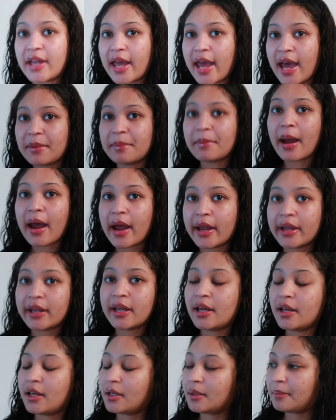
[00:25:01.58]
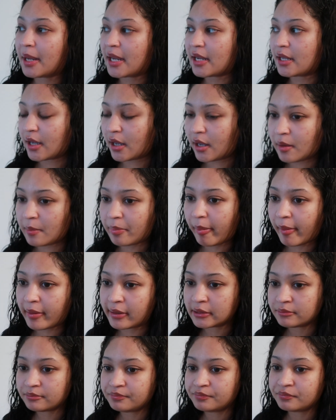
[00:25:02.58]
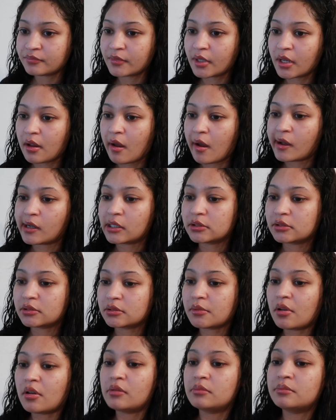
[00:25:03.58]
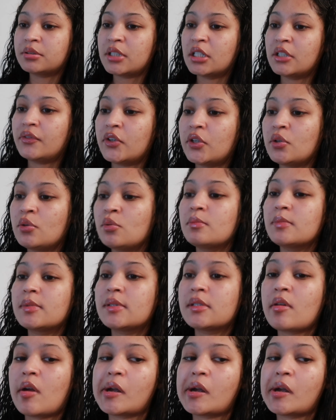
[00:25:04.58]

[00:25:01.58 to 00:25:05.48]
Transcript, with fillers: to add my makeup, perfumes,